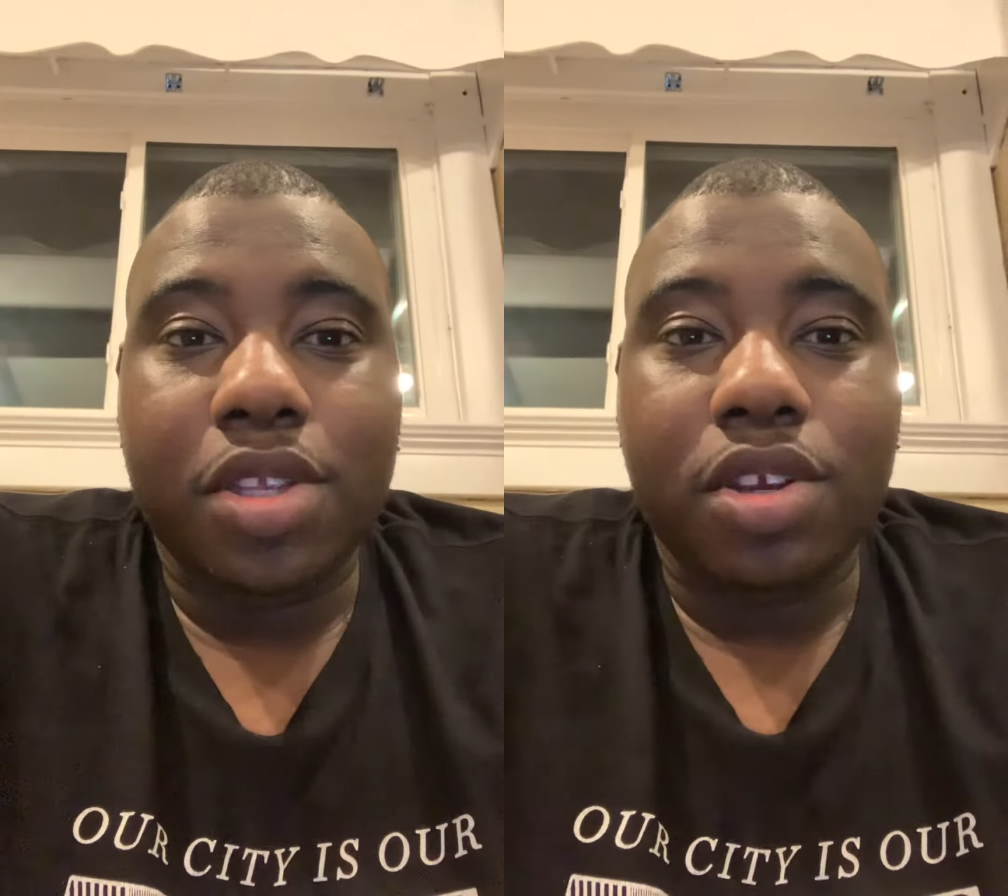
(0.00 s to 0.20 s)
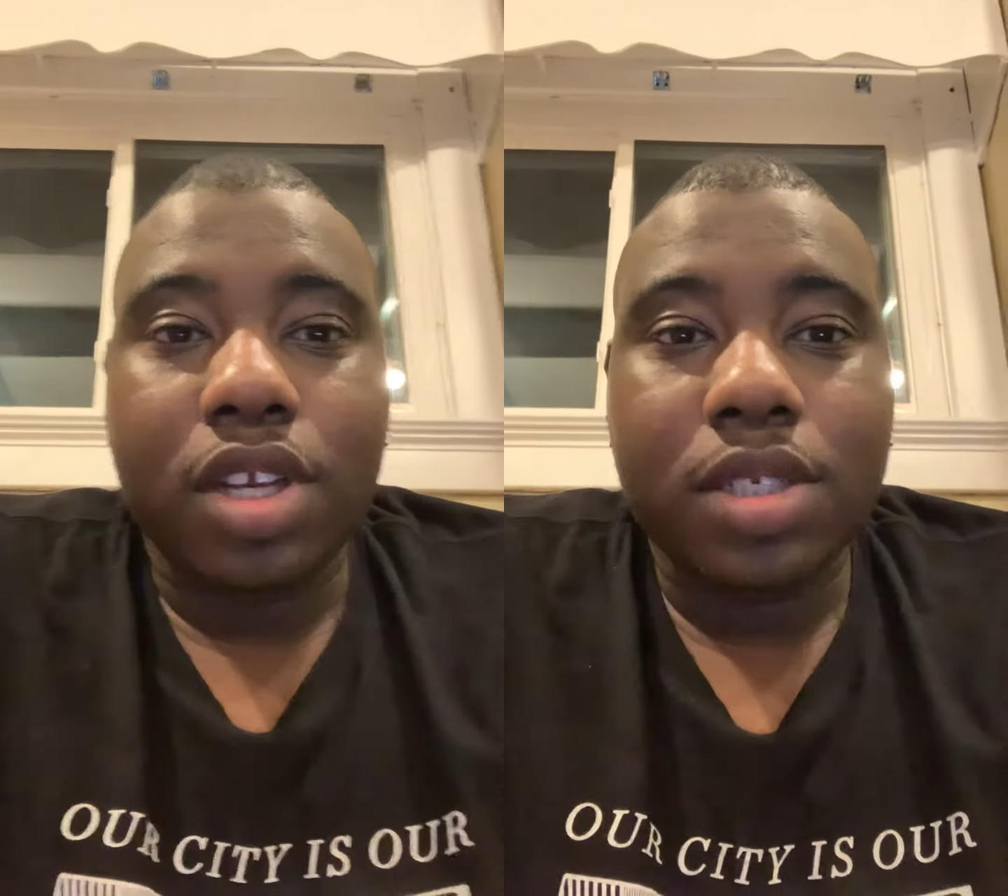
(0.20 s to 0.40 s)

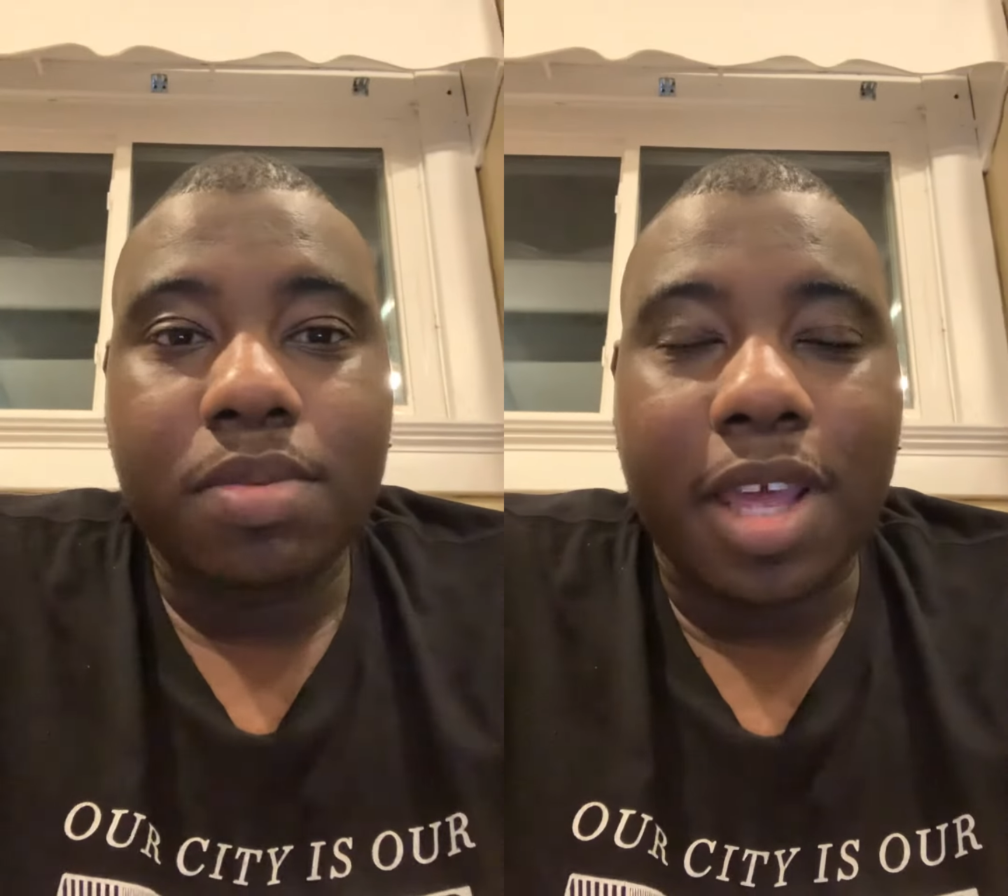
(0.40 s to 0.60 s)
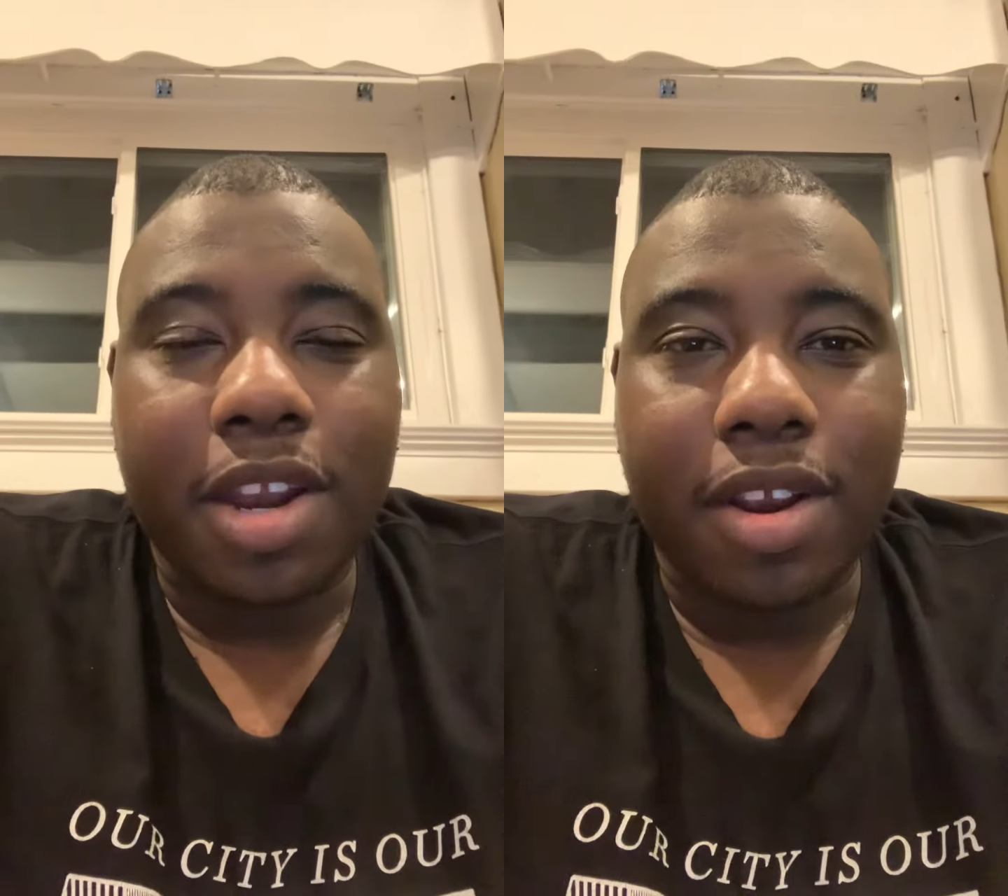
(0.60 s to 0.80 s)
church
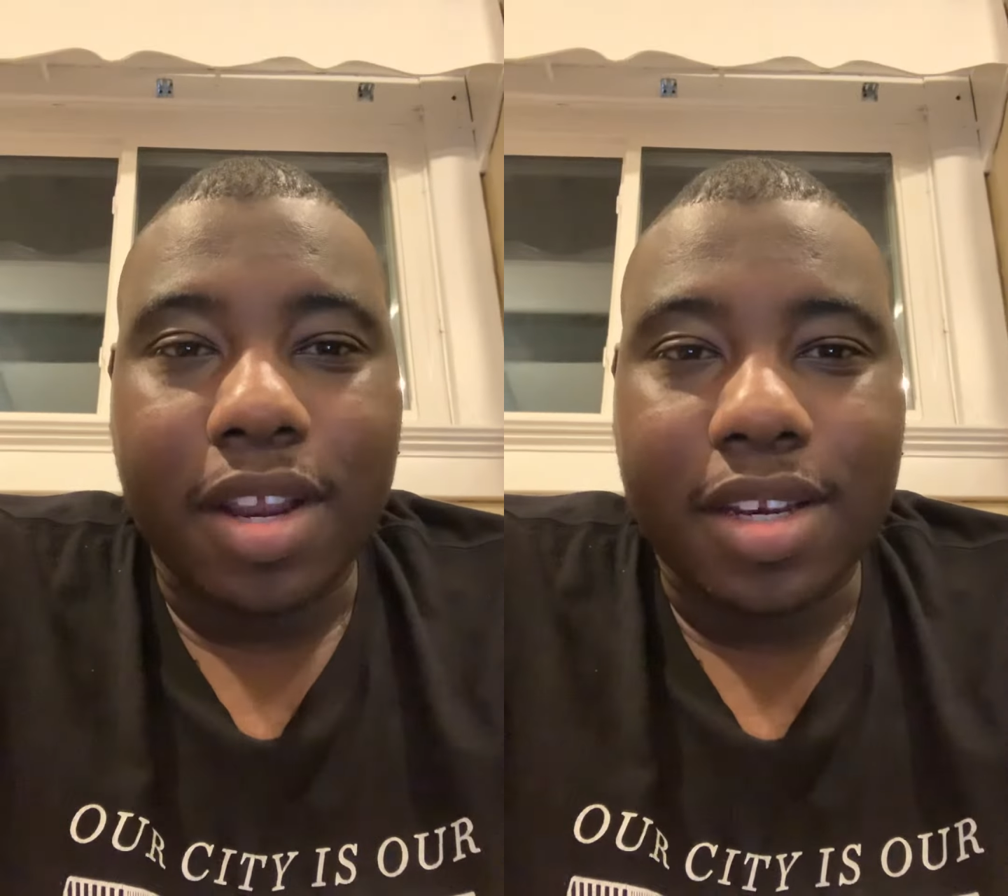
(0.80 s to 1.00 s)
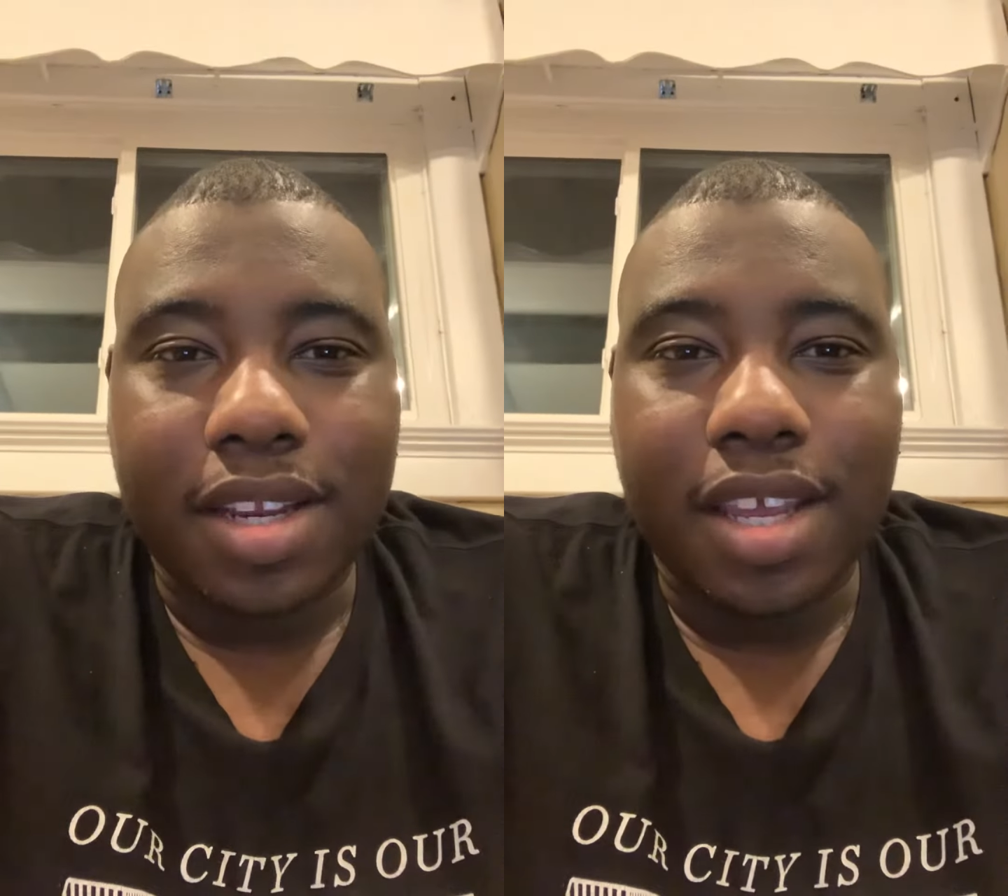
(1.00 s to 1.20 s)
planter
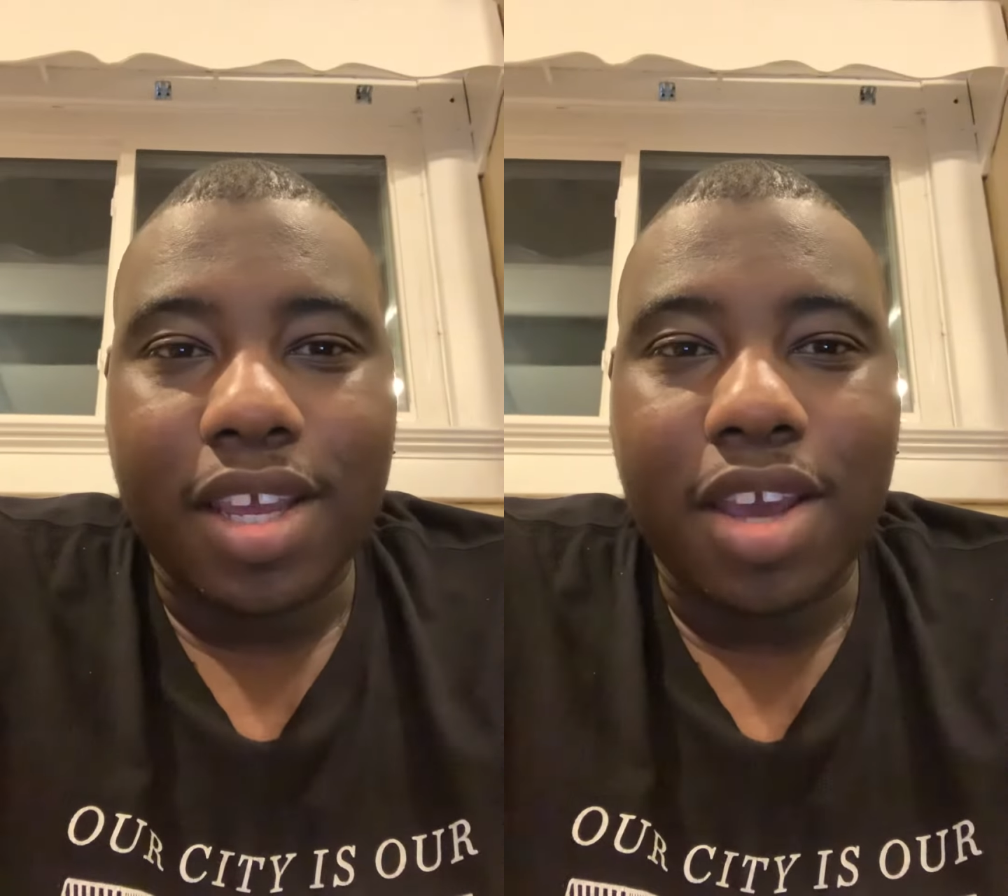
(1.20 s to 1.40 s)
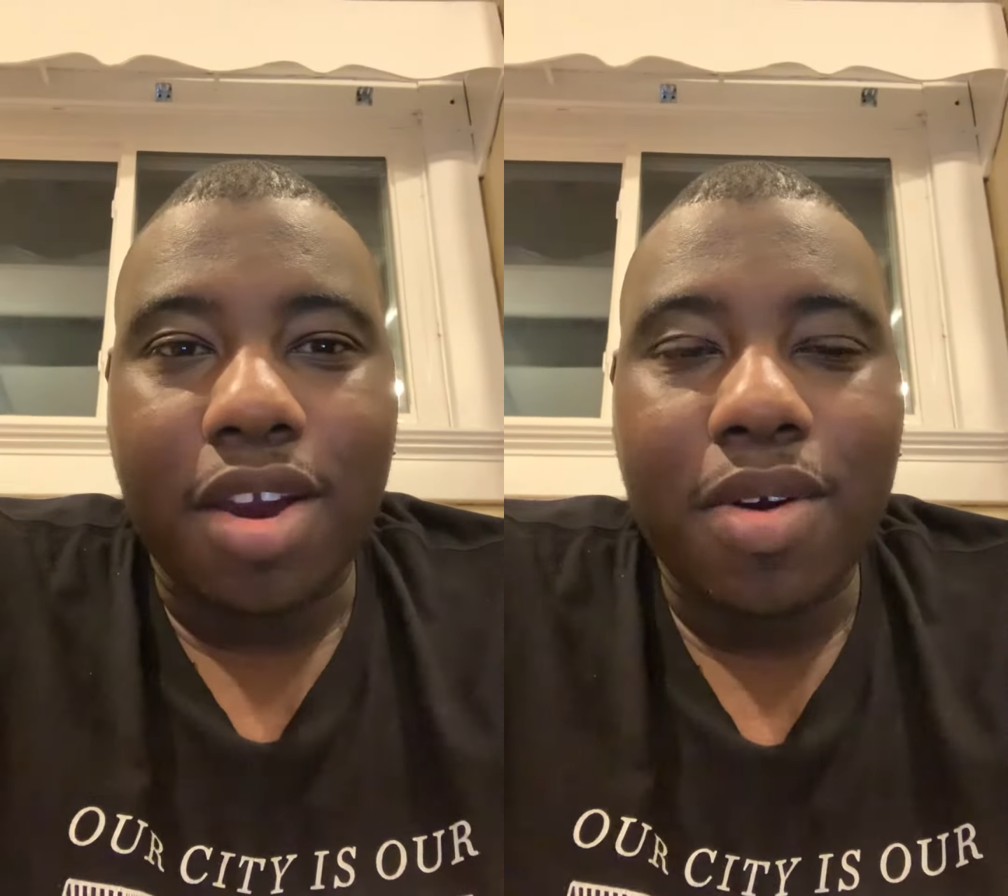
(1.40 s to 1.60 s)
and
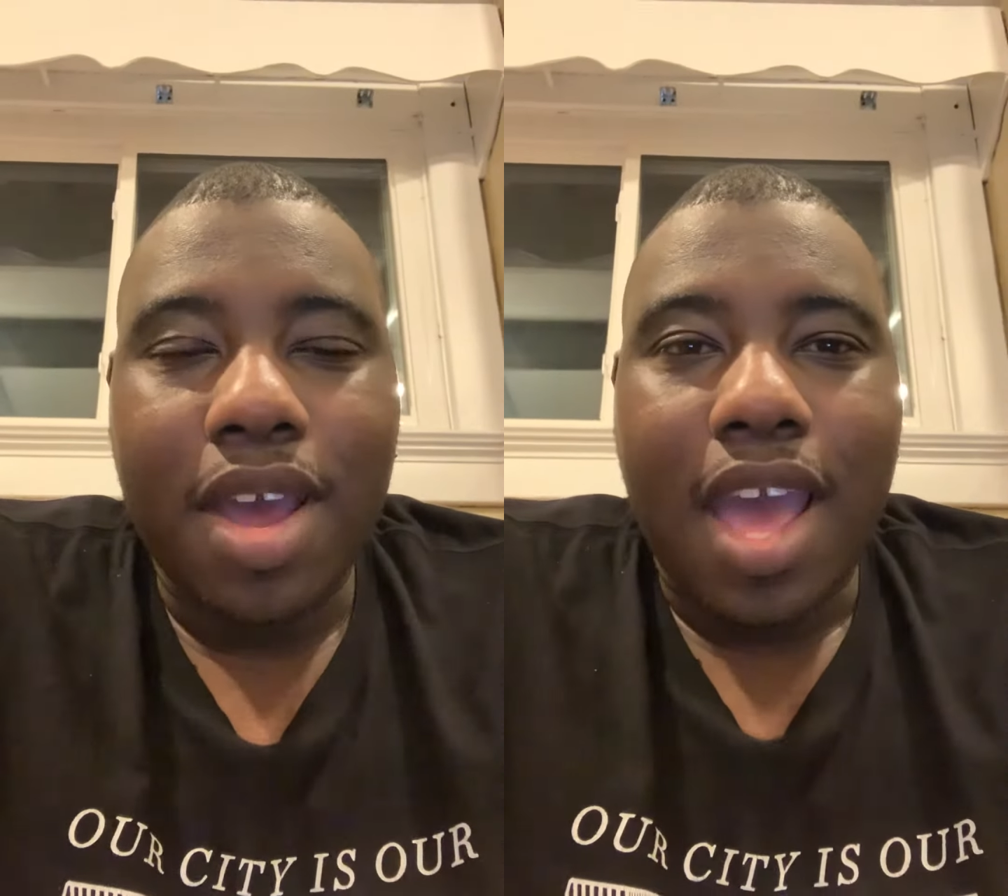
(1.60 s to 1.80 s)
go.